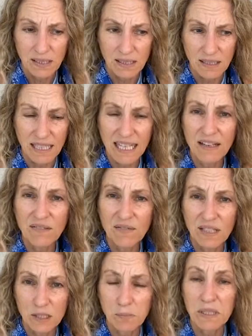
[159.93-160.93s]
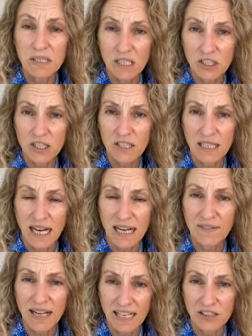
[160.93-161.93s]
leave this position
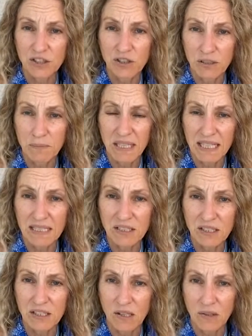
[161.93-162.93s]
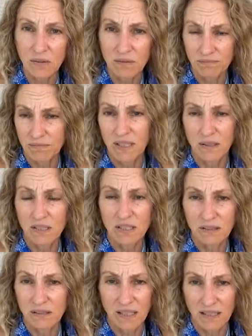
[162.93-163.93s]
I've asked you to be in. So,
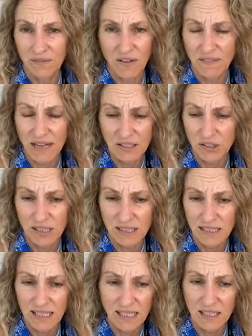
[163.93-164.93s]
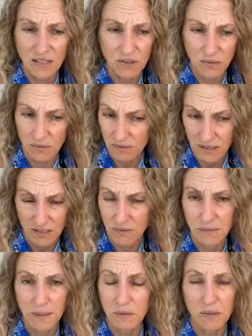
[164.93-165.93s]
if I've asked you to sit, you're going
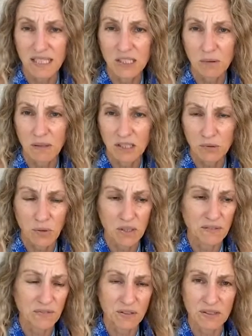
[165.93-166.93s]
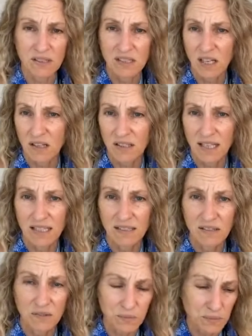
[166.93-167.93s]
to be released with this word. If you're at the start line,
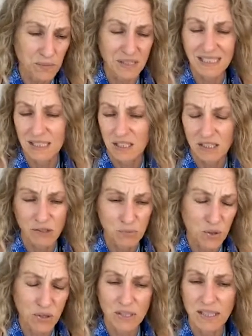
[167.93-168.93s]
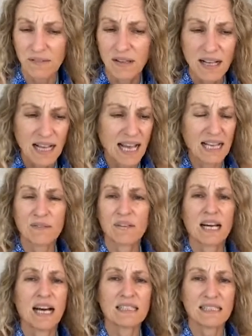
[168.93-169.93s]
you're going to be released with this word. At end of
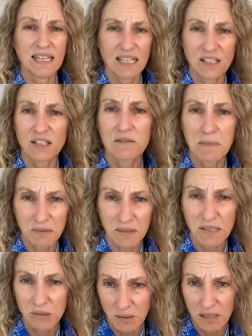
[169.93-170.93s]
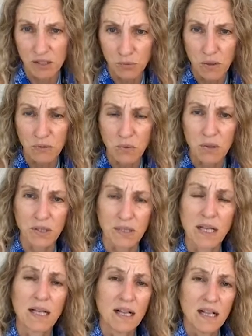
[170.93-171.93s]
contact, you're going to be released with this one word.
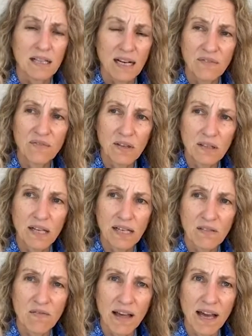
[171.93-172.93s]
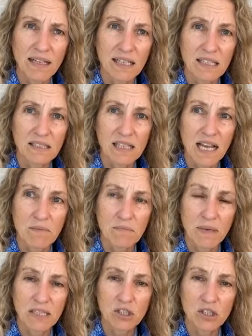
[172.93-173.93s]
That I feel like that is a
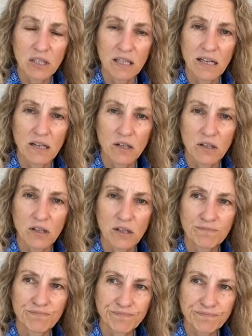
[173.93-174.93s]
much clearer